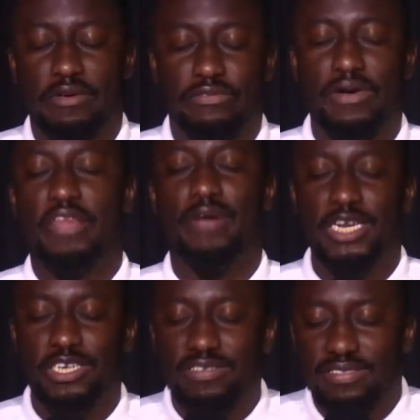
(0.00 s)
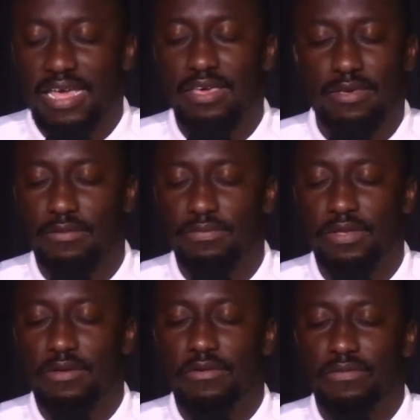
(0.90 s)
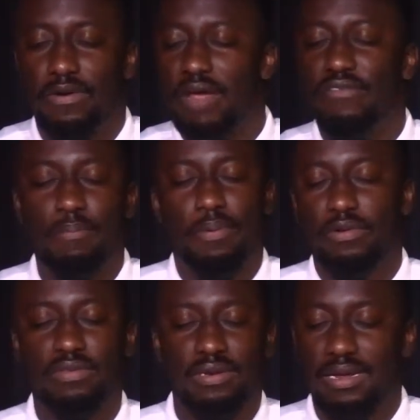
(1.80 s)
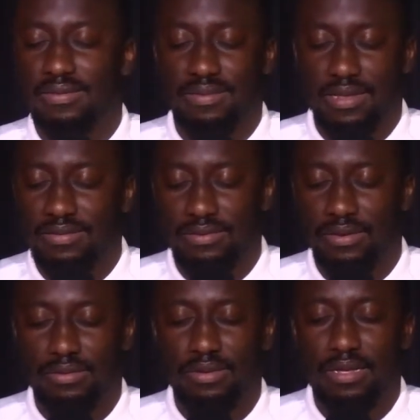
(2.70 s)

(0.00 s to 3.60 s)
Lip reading: Father, I just thank you for every person that is listening,